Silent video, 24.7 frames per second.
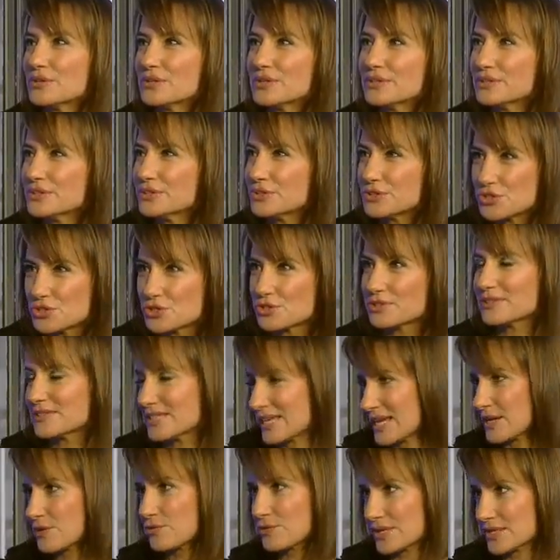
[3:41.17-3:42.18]
You shouldn't
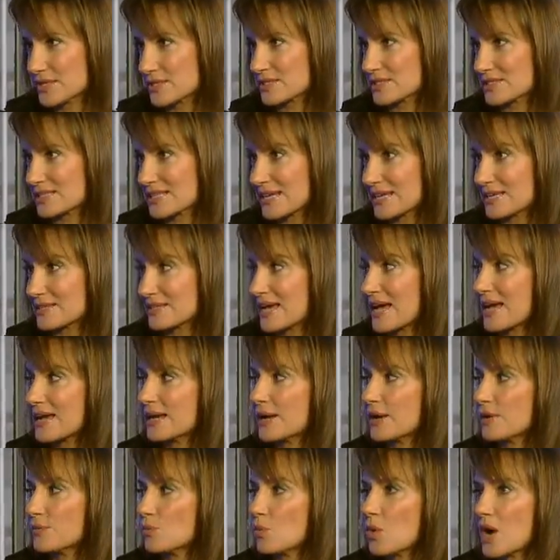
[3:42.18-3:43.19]
take risks like that,
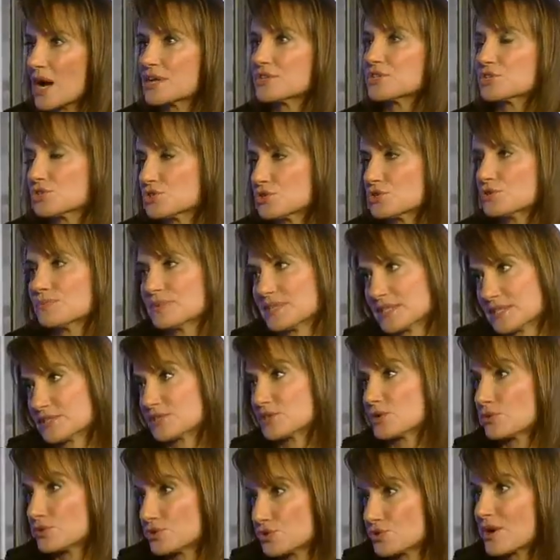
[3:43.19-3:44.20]
and why should you be
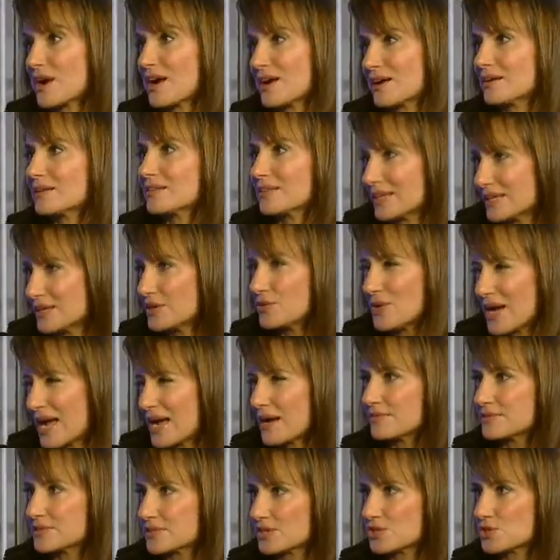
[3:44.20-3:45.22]
so drunk that you have
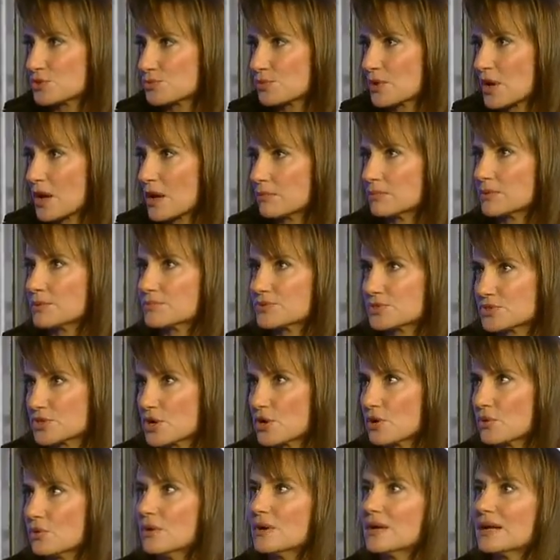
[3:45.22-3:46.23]
such a problem?
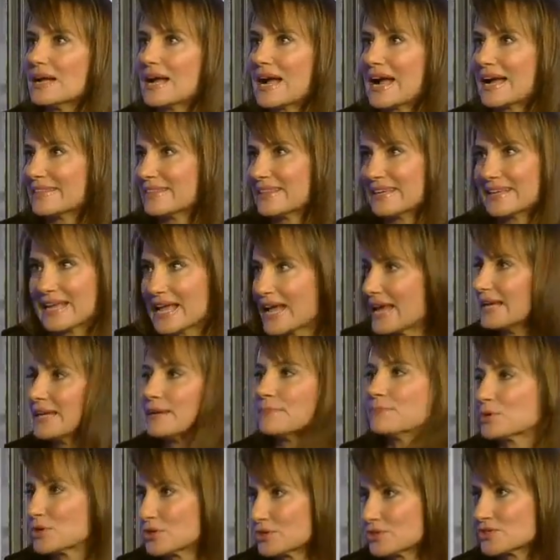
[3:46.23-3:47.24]
So I think any
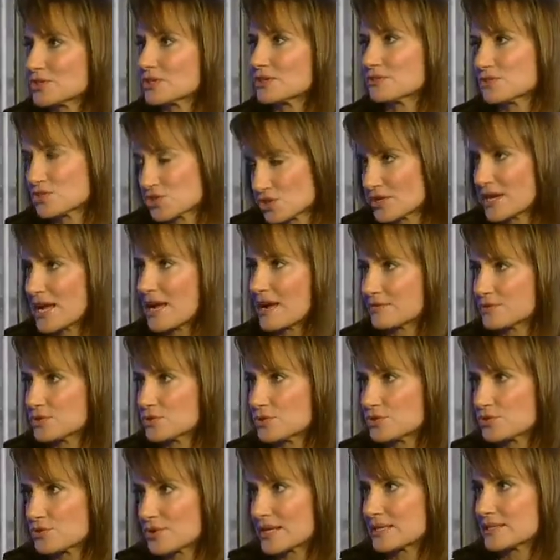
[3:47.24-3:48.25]
person should have to
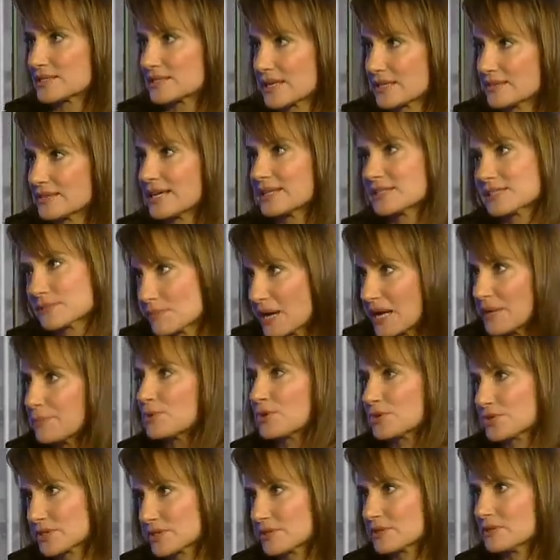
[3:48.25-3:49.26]
address that. That's my
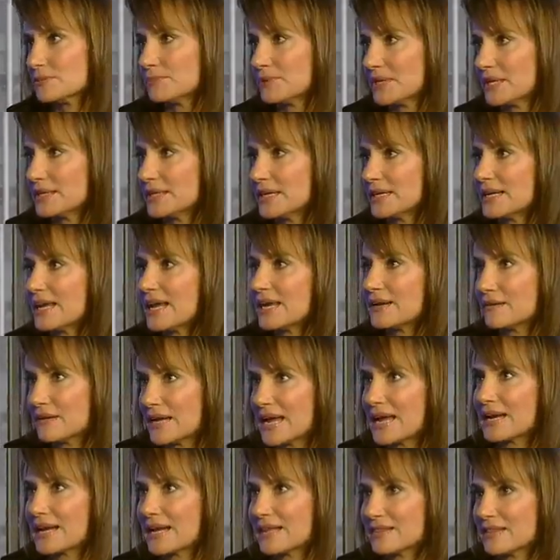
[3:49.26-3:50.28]
personal opinion,
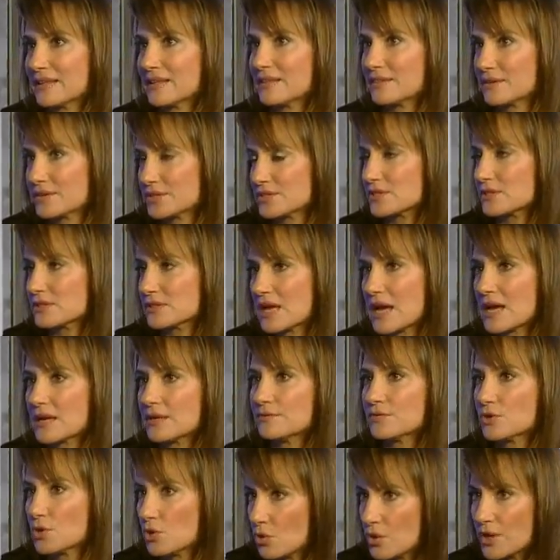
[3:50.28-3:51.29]
and I think there's a lot of
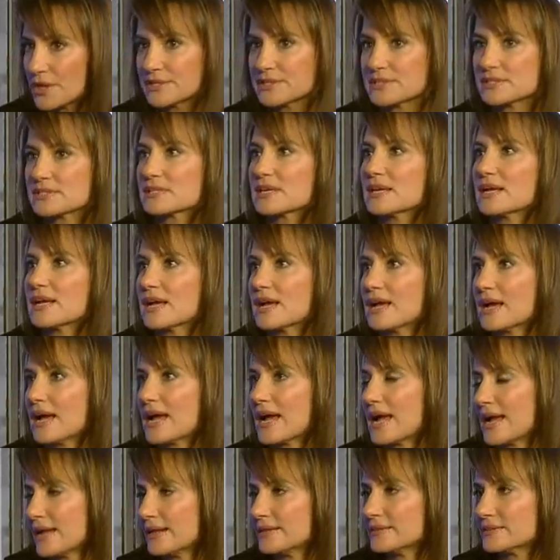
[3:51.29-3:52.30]
courts
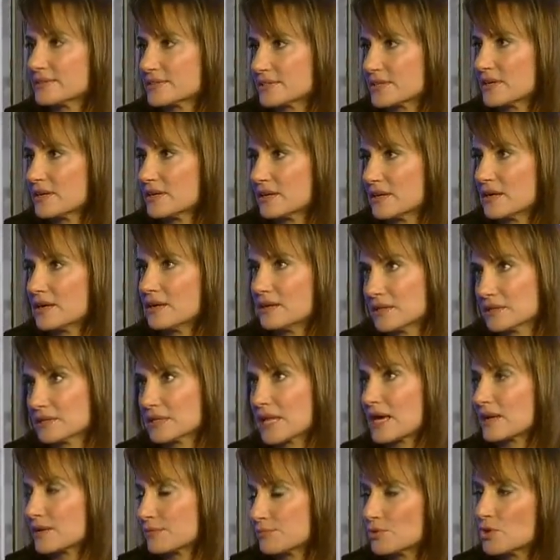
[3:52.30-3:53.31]
and a
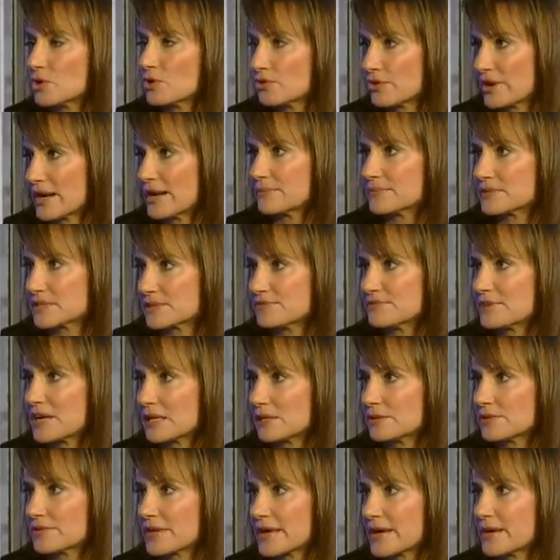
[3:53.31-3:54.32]
lot of programs that
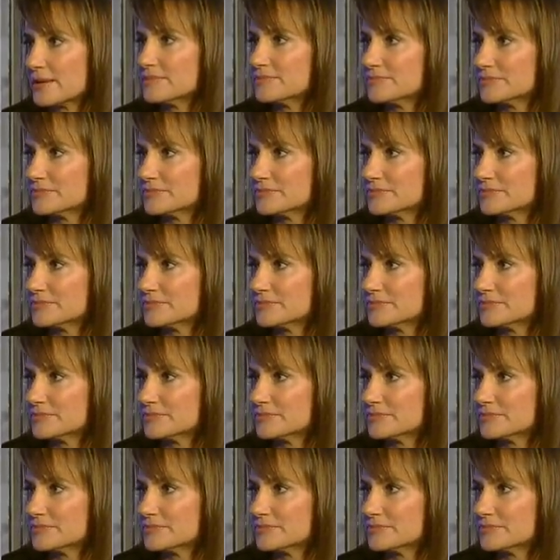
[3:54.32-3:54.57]
follow that.